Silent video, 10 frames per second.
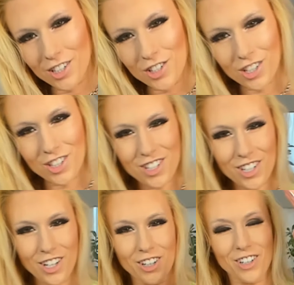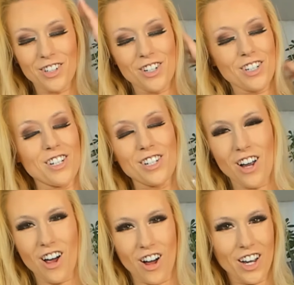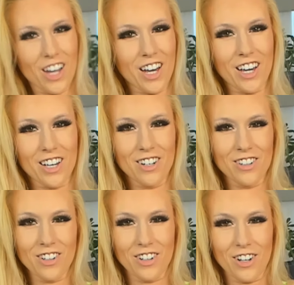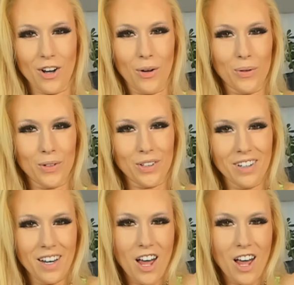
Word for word: just to tie in the whole